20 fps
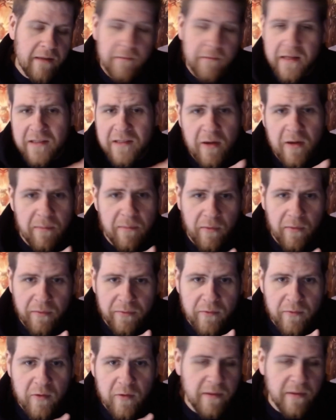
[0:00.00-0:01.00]
I mean, it's already
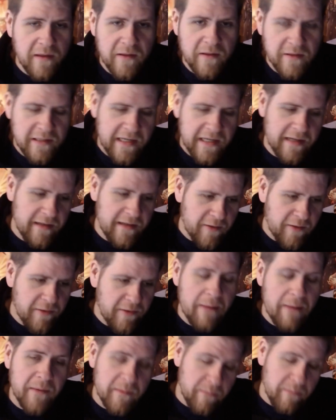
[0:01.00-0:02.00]
pulled through, but you gotta
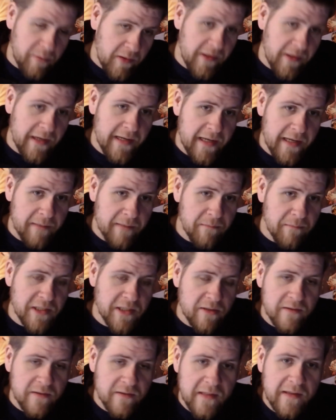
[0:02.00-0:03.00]
grab it, plug it in, make
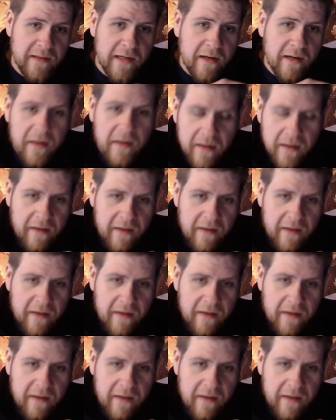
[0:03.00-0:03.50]
sure it's in there.